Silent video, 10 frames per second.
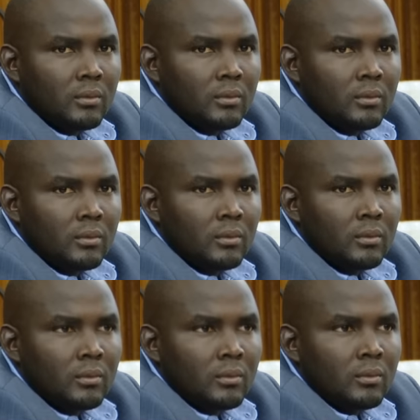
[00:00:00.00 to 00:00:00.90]

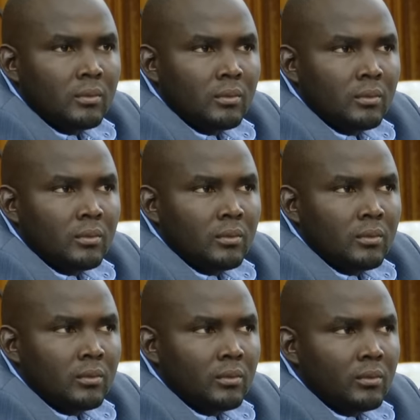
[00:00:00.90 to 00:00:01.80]

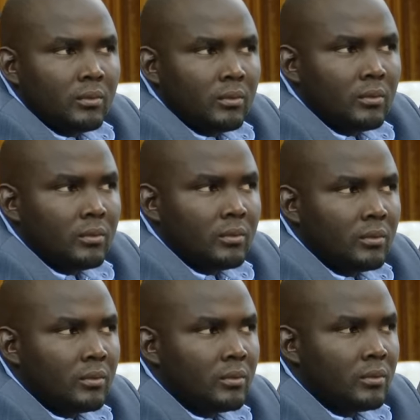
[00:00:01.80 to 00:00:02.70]

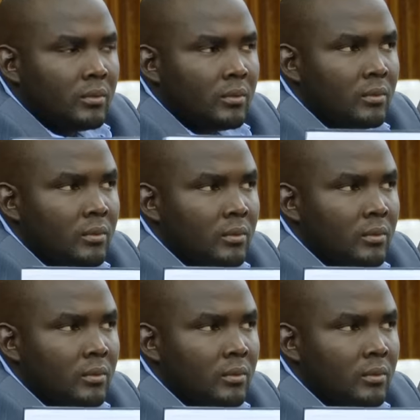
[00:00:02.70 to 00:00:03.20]
No words are spoken by the person on screen.